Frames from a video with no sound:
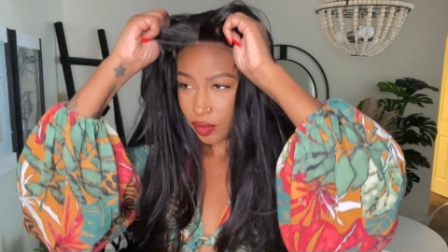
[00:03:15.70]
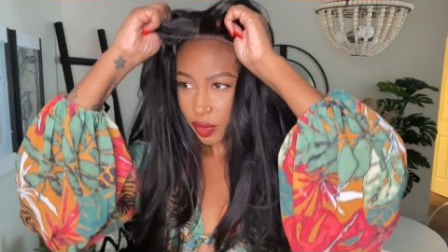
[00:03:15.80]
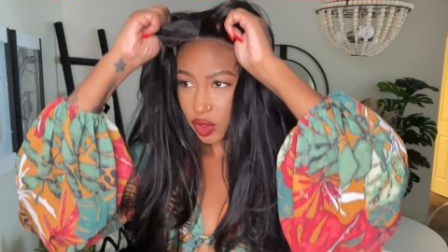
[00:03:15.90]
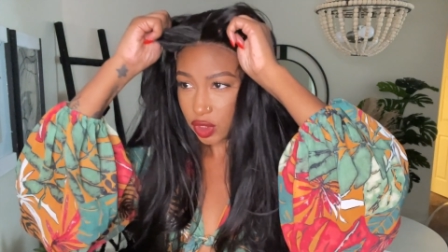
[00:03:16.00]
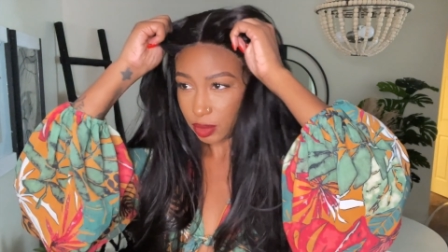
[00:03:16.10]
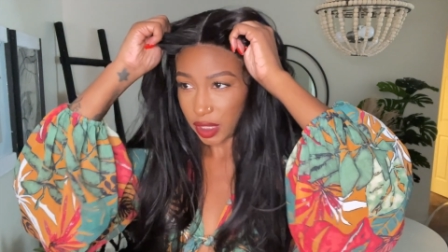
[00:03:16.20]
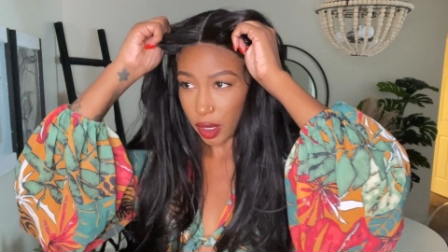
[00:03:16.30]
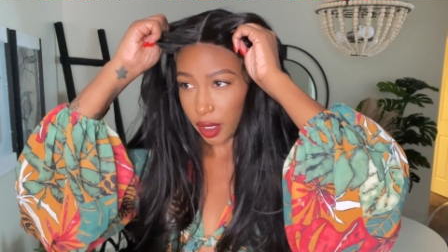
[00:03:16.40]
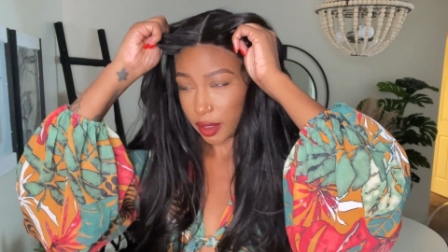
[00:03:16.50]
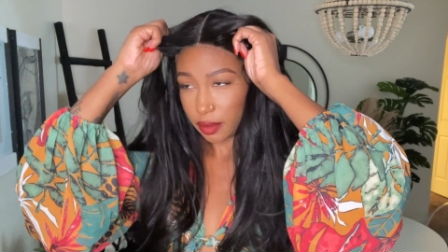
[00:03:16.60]
you should be
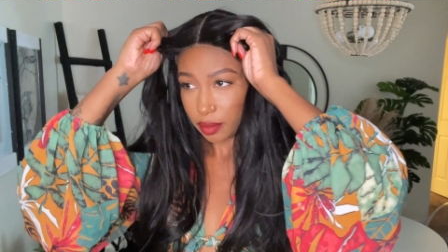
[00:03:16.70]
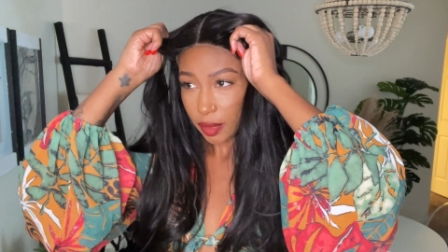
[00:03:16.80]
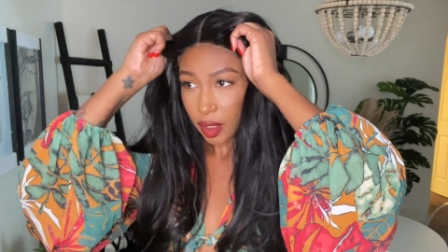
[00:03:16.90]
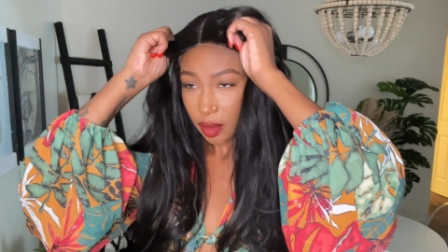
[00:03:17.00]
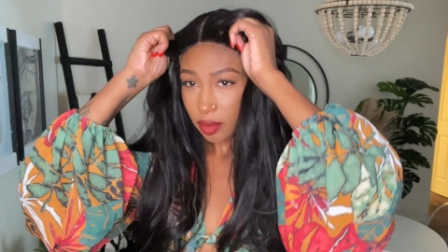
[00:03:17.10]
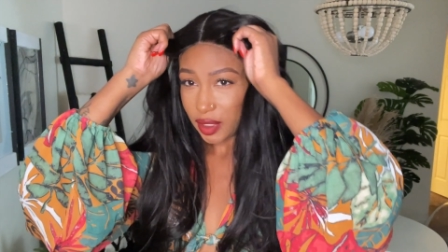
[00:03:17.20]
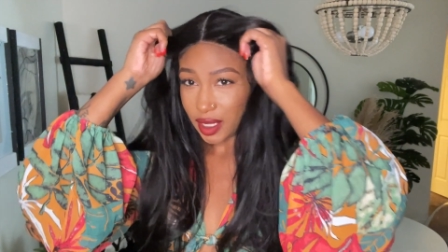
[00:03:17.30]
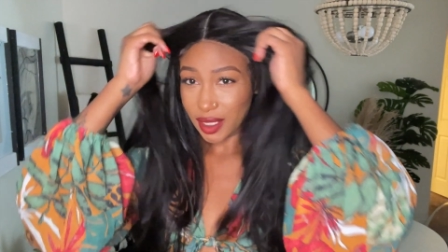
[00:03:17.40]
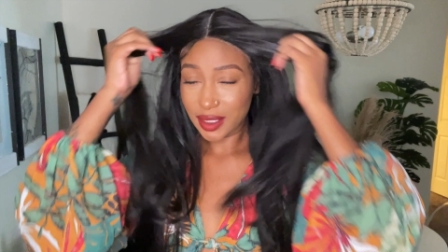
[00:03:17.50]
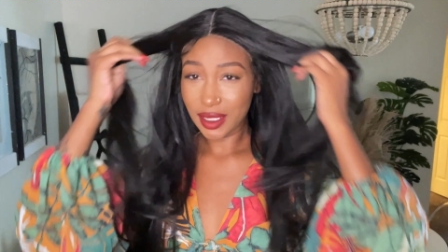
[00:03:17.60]
all right
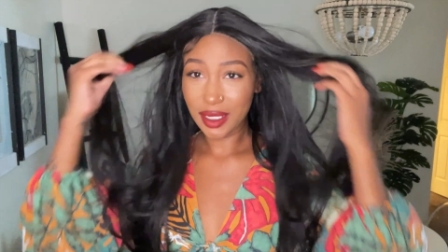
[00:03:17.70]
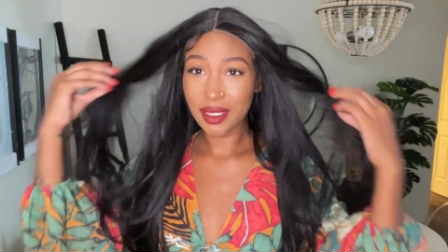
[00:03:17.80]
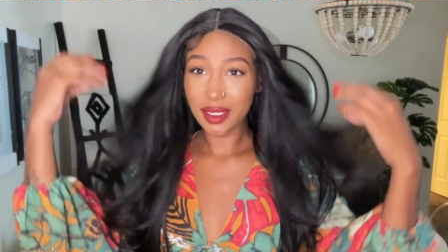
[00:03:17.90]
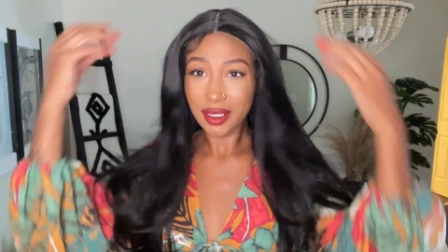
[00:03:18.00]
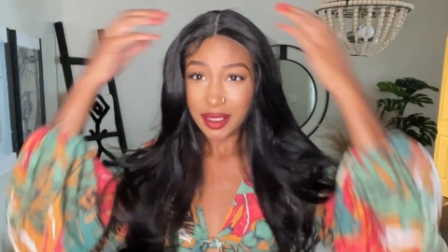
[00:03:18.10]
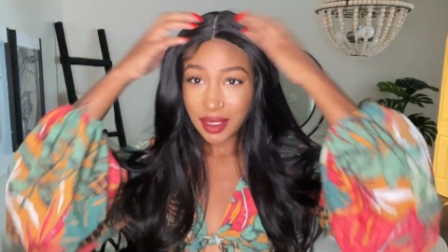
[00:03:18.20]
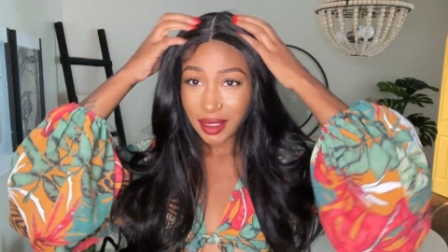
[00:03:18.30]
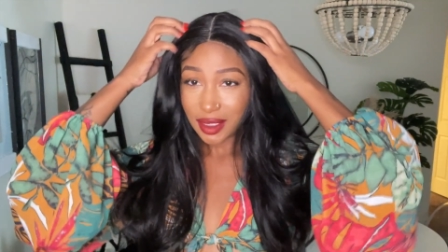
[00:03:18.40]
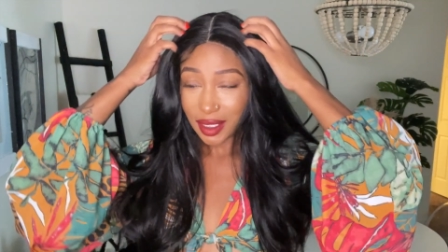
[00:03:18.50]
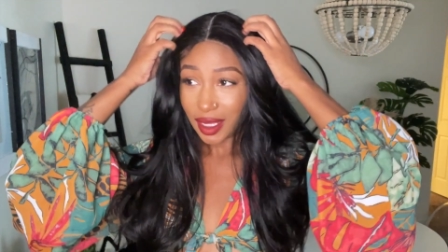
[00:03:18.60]
because it
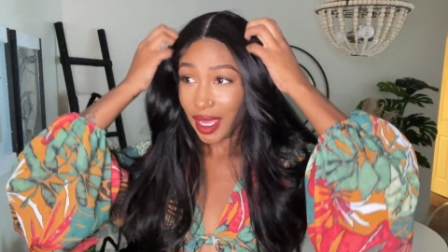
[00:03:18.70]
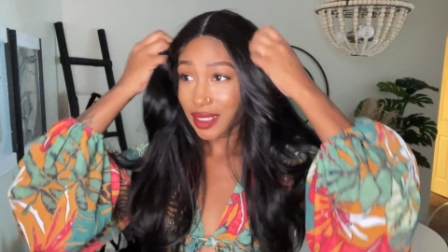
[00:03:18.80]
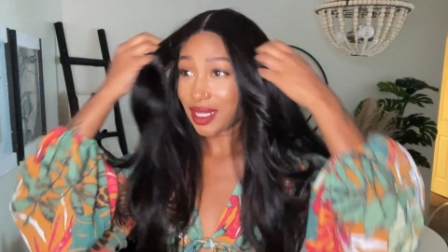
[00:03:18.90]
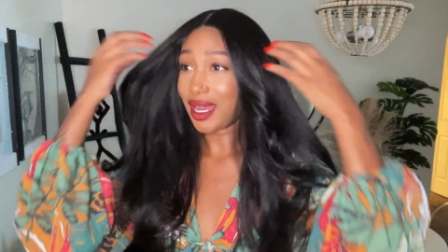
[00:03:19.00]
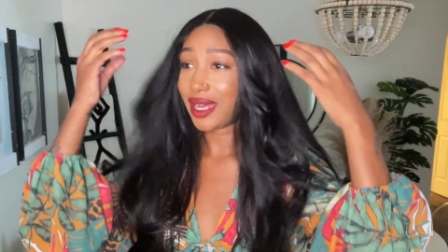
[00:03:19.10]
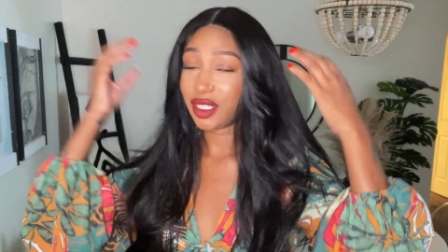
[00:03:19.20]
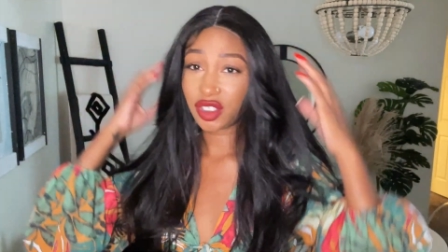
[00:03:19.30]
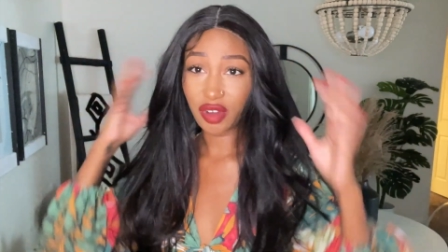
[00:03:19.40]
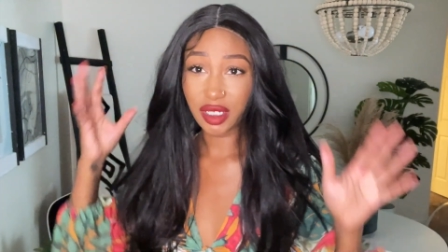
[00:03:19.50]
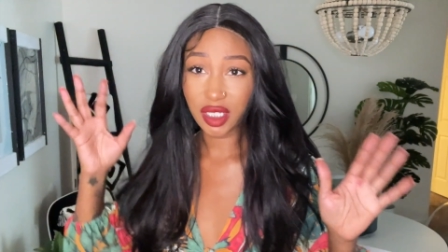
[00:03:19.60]
it has a lot of
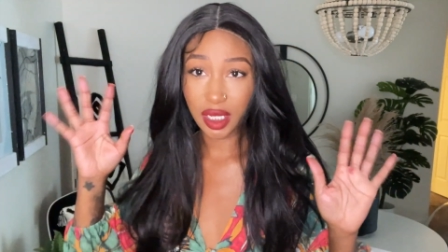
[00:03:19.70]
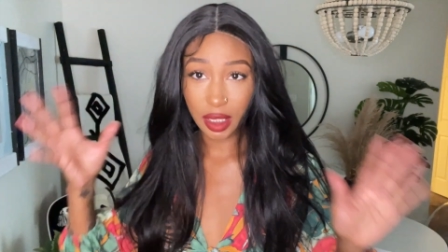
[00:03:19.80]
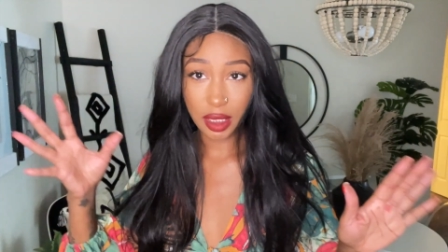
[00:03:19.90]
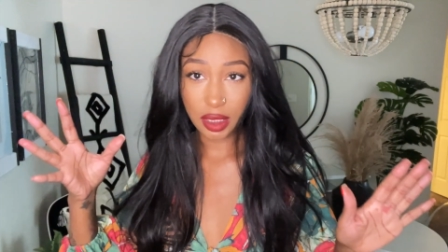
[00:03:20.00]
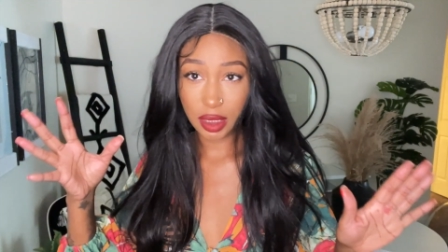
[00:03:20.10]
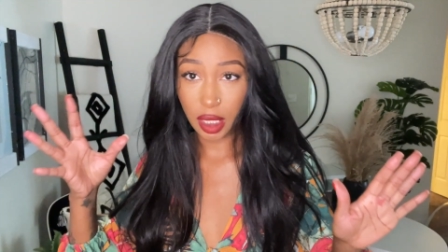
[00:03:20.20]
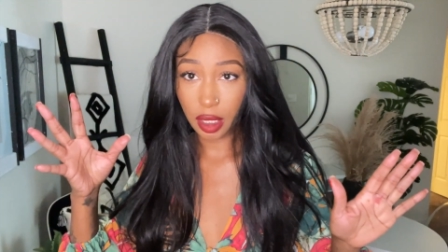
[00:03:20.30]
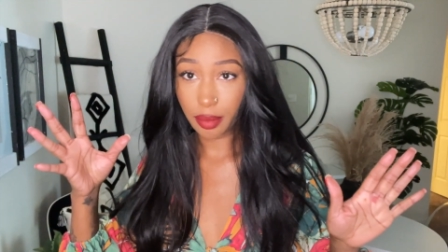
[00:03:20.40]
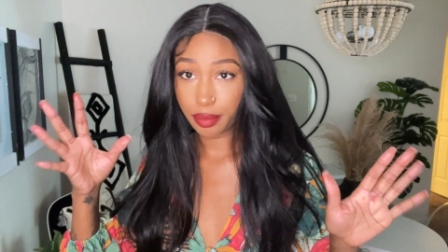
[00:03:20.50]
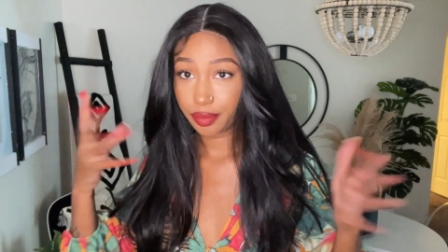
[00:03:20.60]
stretch in this
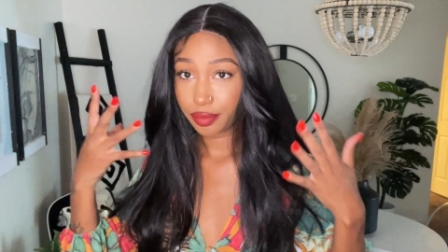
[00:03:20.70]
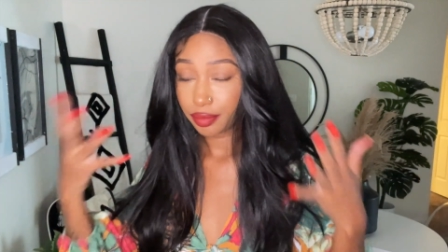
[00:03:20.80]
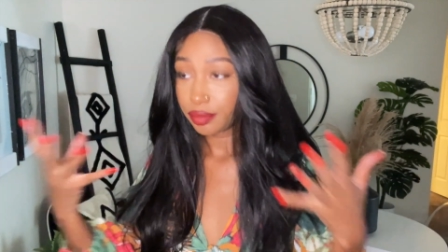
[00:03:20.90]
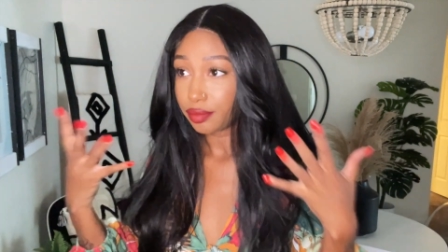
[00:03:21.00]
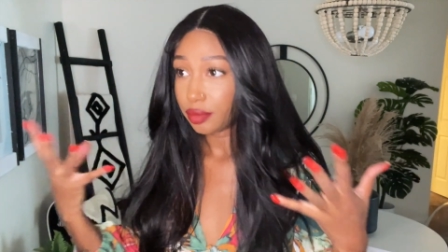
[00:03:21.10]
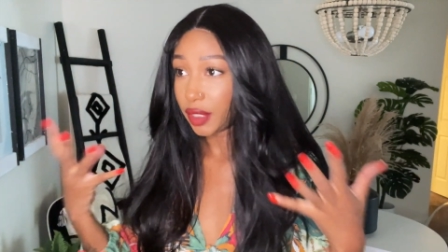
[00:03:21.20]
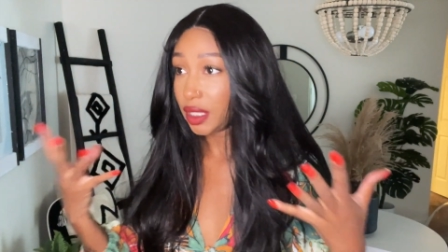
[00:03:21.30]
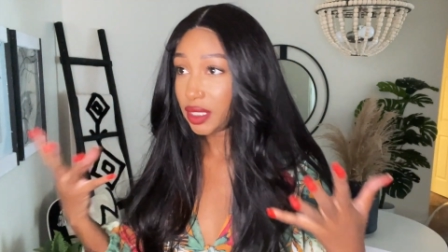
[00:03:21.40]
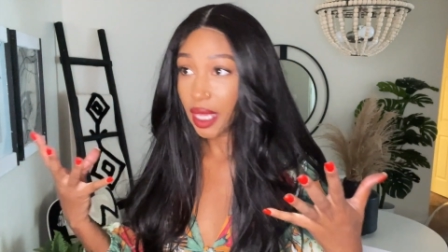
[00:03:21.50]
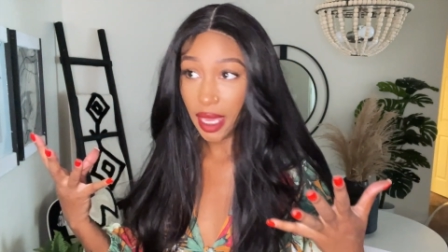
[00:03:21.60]
um in
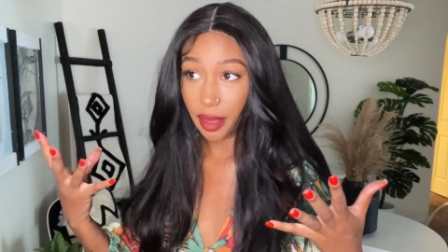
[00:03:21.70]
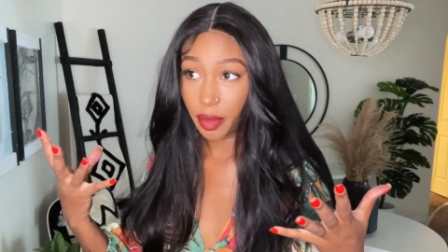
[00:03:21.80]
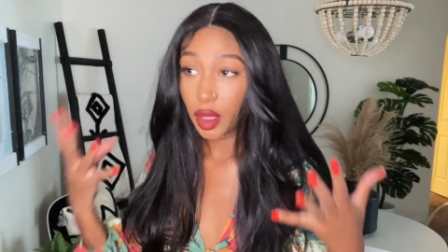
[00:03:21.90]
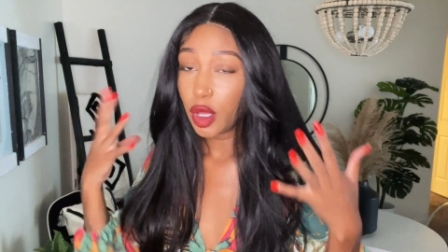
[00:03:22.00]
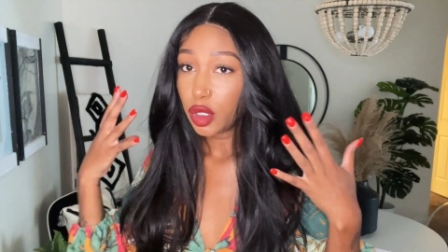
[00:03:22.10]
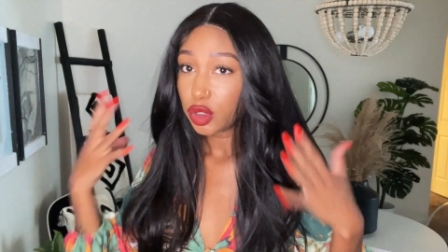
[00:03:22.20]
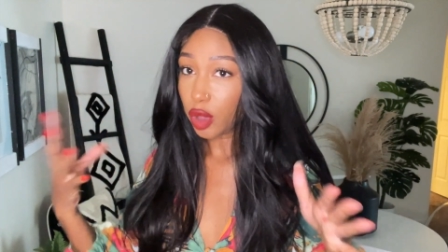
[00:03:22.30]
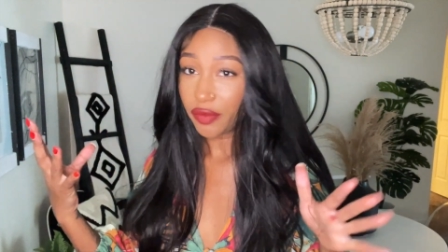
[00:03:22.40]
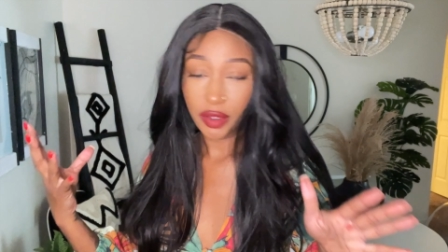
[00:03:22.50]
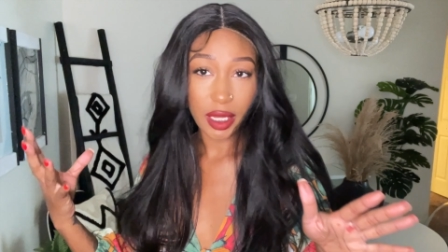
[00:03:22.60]
this cap so
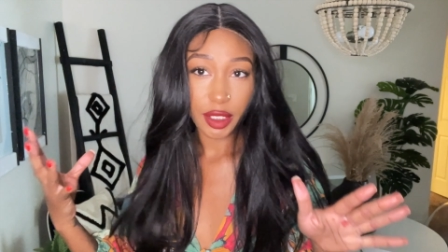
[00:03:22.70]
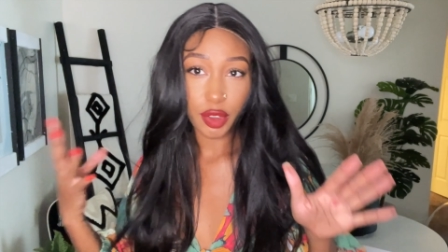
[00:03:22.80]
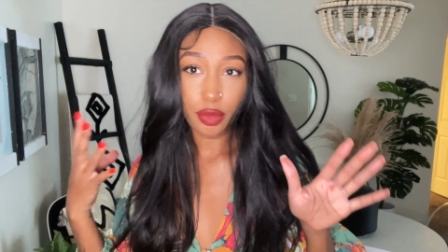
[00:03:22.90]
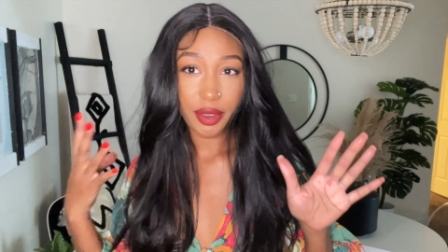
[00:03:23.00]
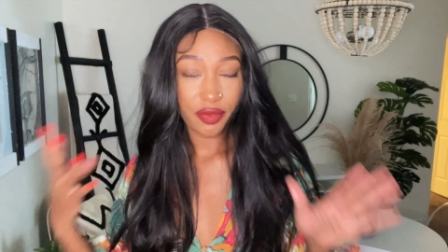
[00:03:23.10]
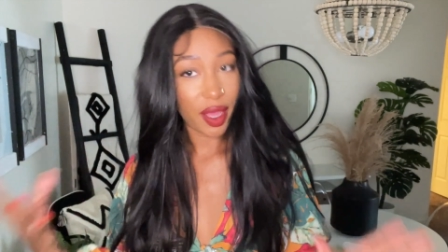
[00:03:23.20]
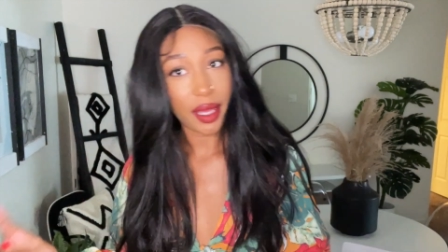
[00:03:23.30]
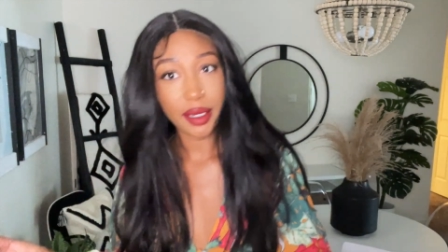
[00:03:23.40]
i feel like you'll be fine